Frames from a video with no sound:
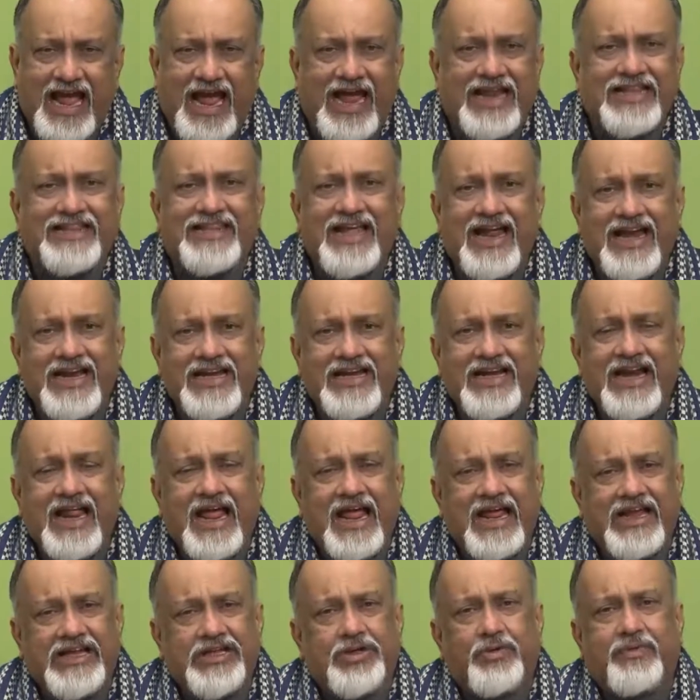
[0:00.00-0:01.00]
and then
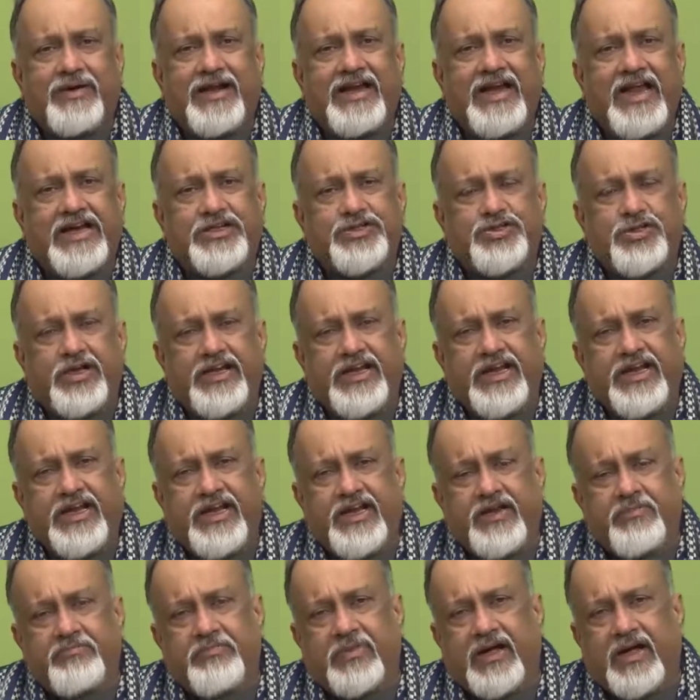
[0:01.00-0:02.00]
you can
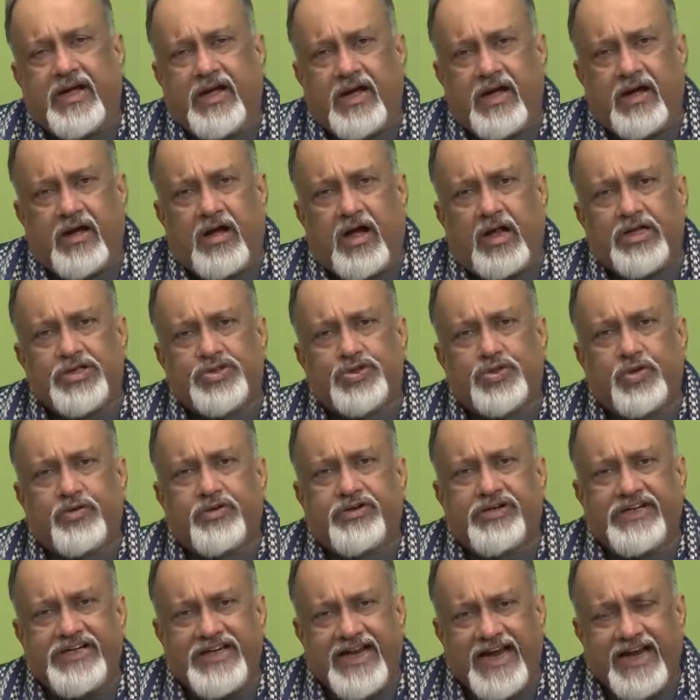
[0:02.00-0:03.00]
actually also
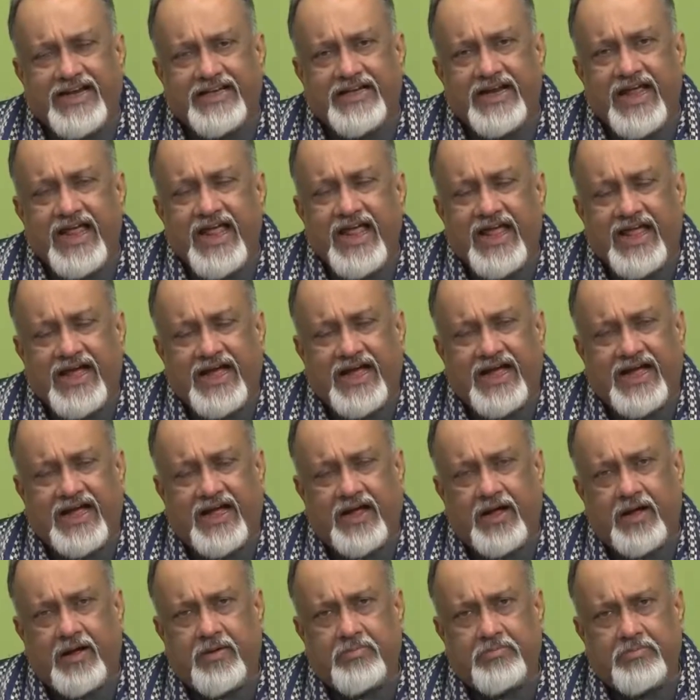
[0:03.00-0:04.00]
create
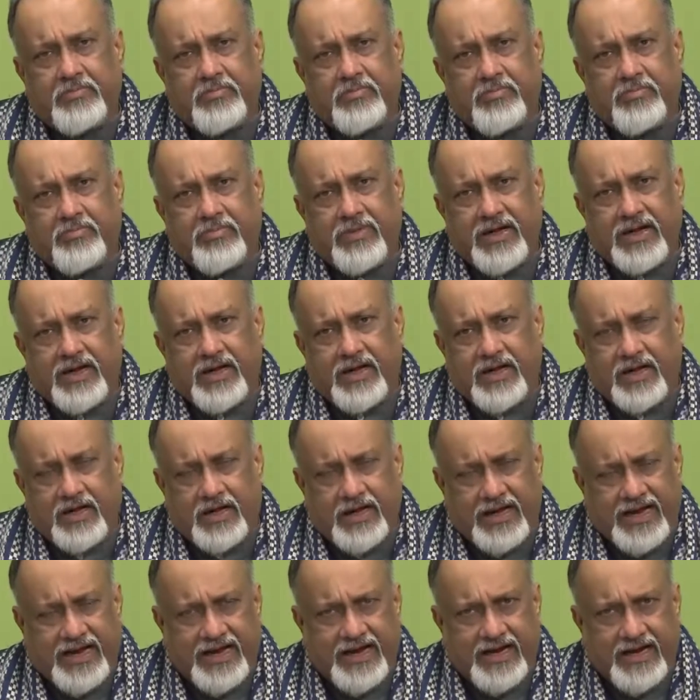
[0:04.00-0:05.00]

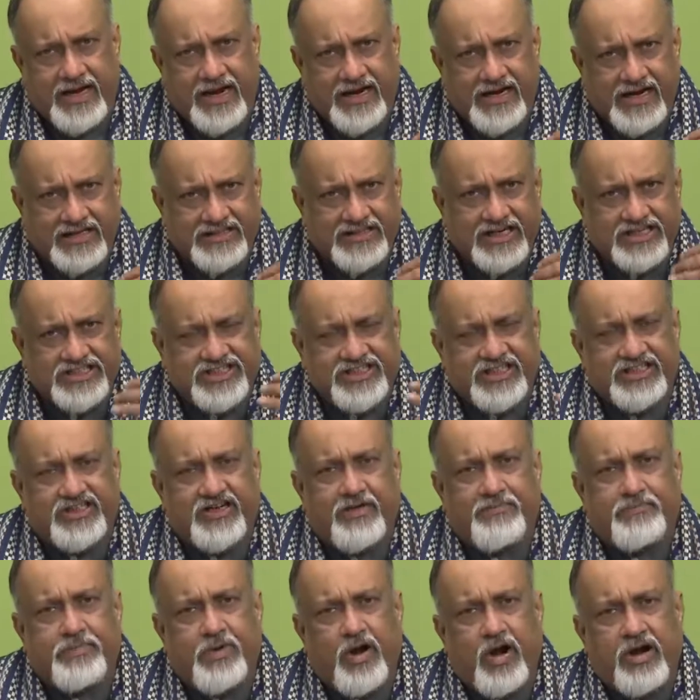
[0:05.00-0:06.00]
another set
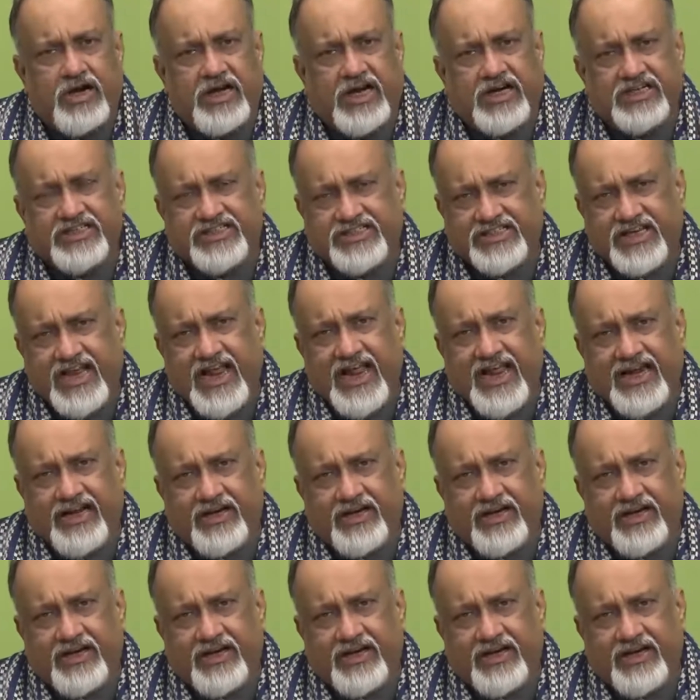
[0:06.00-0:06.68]
of products